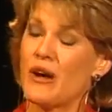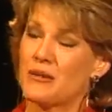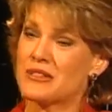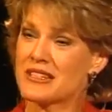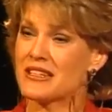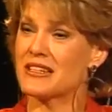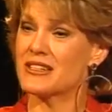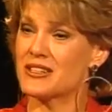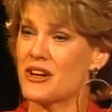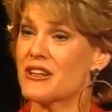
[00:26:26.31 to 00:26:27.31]
I was
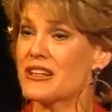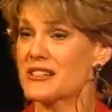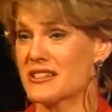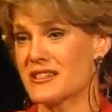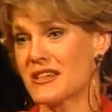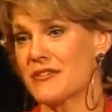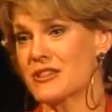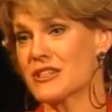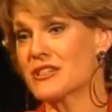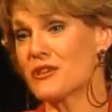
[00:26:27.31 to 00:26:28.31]
in Stardust in San
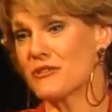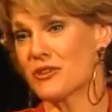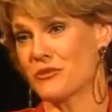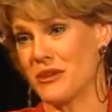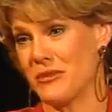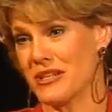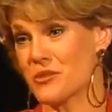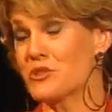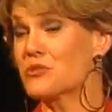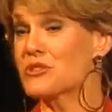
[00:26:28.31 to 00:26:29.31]
Francisco for 3
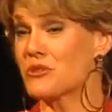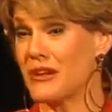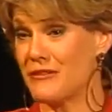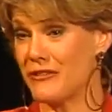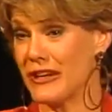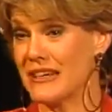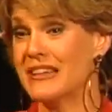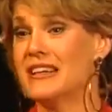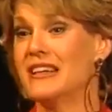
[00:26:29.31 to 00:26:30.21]
months, which was great fun.